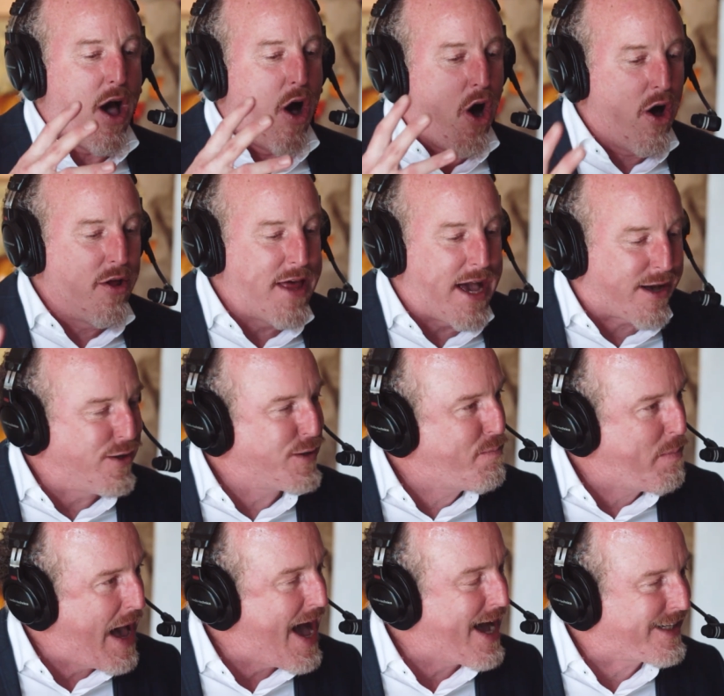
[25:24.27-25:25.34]
all that goes
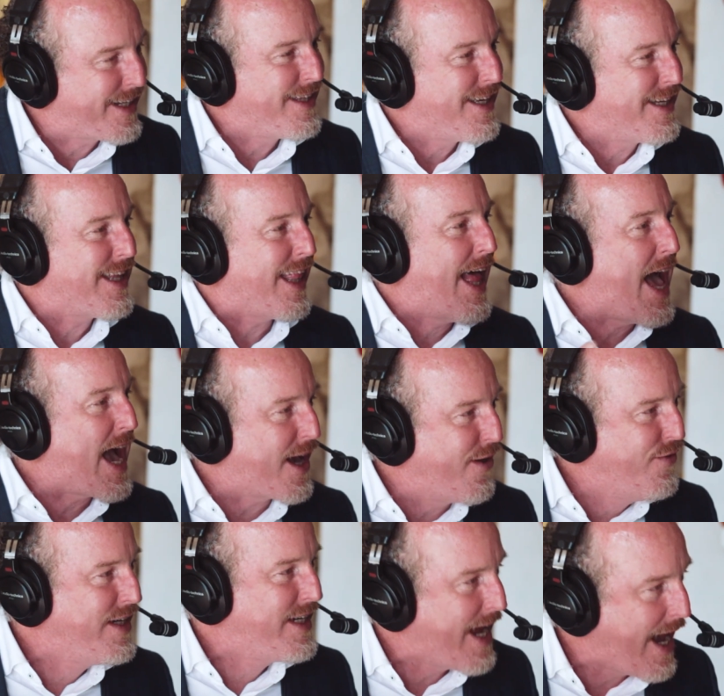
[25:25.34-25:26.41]
back to this lack
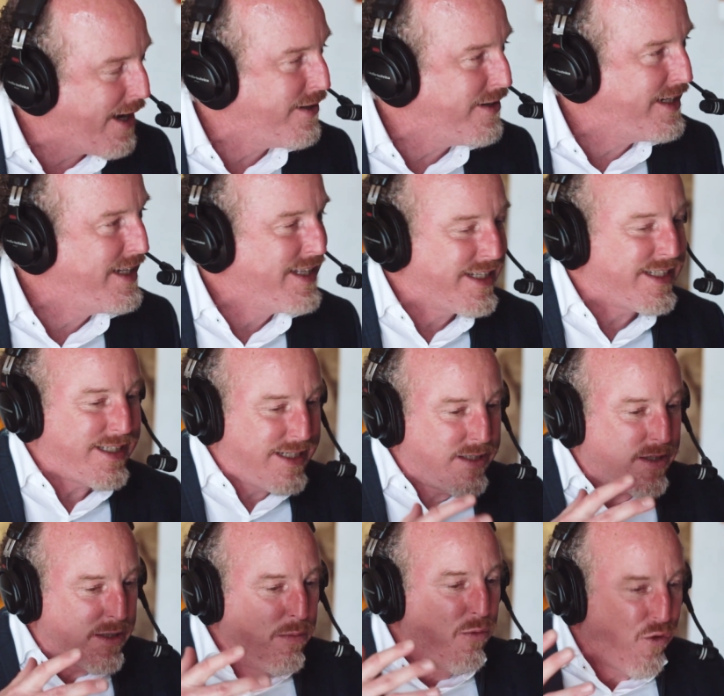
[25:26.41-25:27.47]
of integrity. The
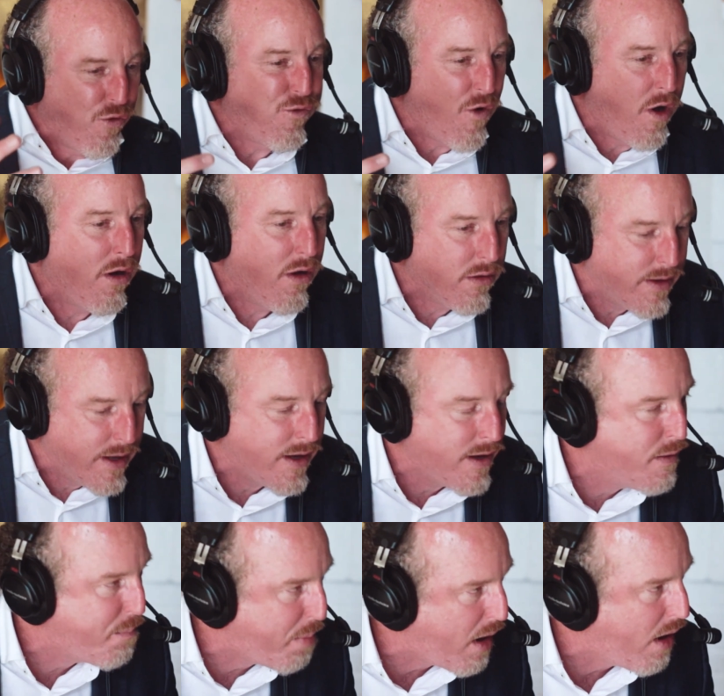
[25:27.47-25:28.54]
system's falling
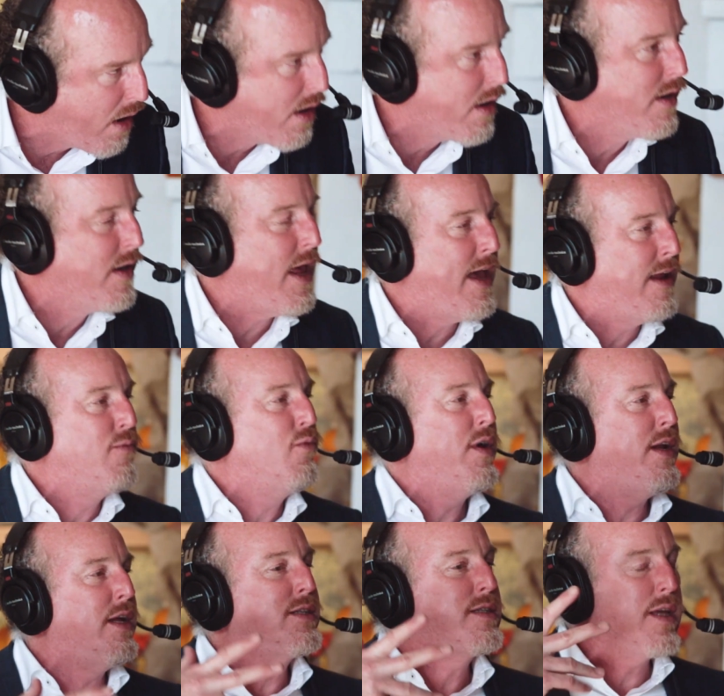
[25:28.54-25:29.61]
apart. And
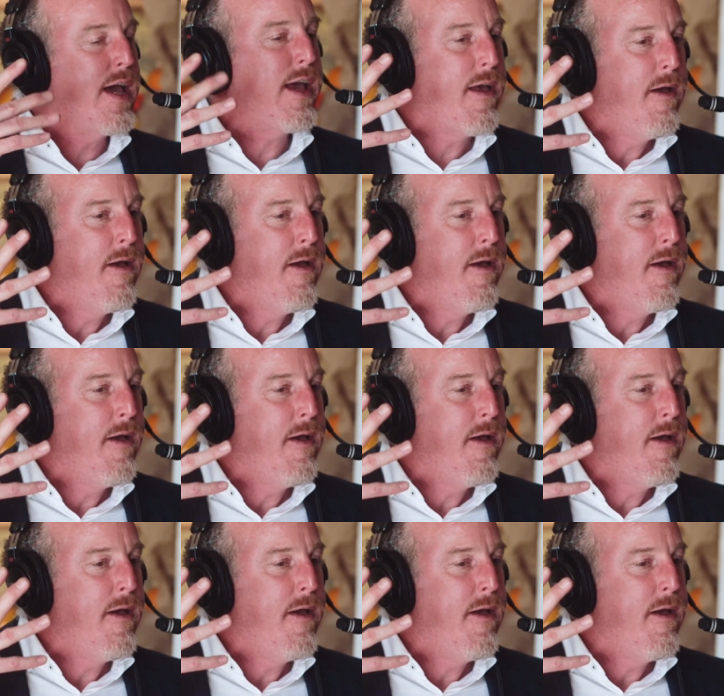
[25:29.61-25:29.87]
when it's